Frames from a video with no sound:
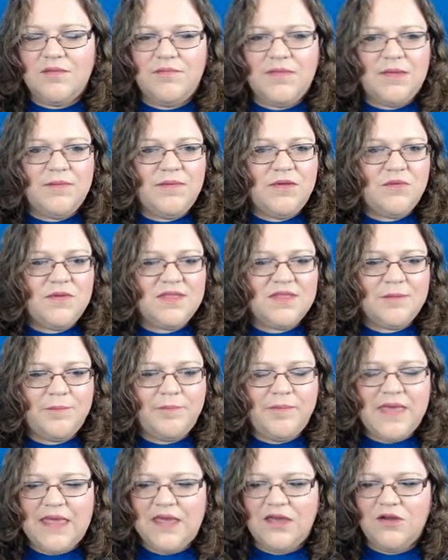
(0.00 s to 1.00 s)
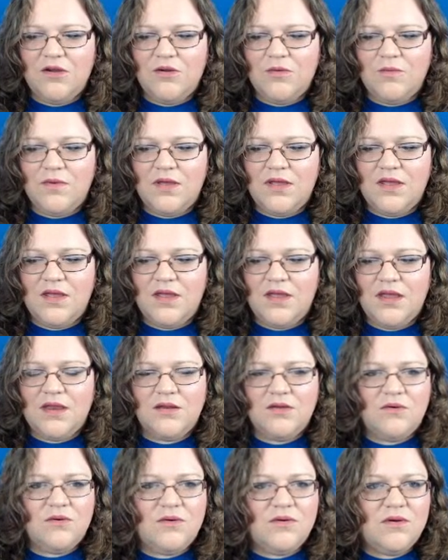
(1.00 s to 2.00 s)
Maybe you want the pinker
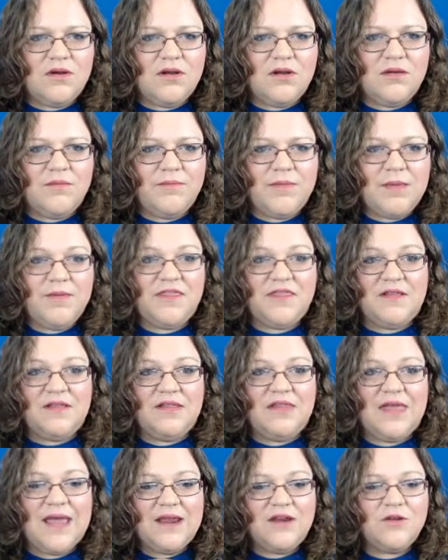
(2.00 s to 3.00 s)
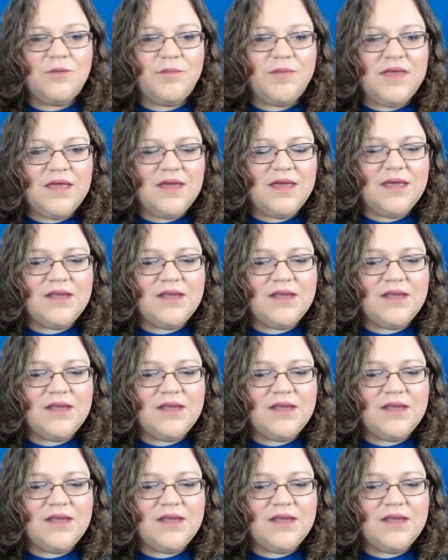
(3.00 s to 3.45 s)
one, or maybe the lighter pink.